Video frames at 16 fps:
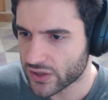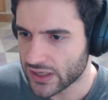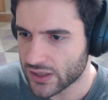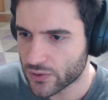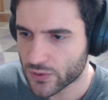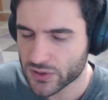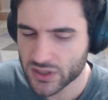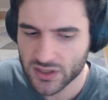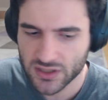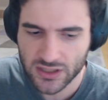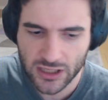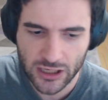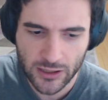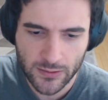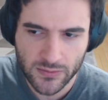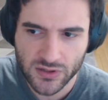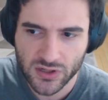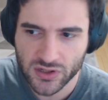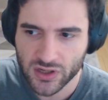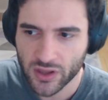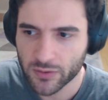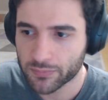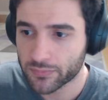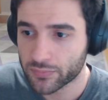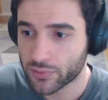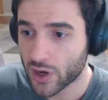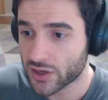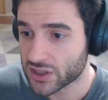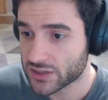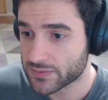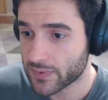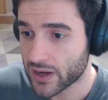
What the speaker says: ecosystems, there's other projects